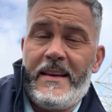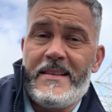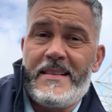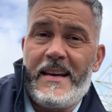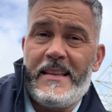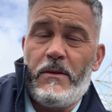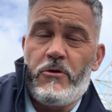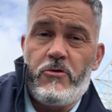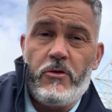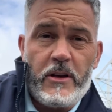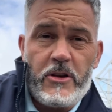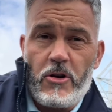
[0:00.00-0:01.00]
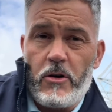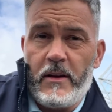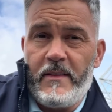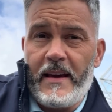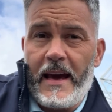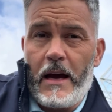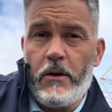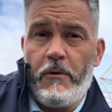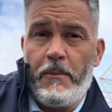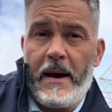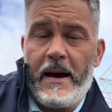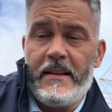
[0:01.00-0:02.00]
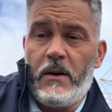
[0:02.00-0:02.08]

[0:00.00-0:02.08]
He said he was really struggling to get out of bed.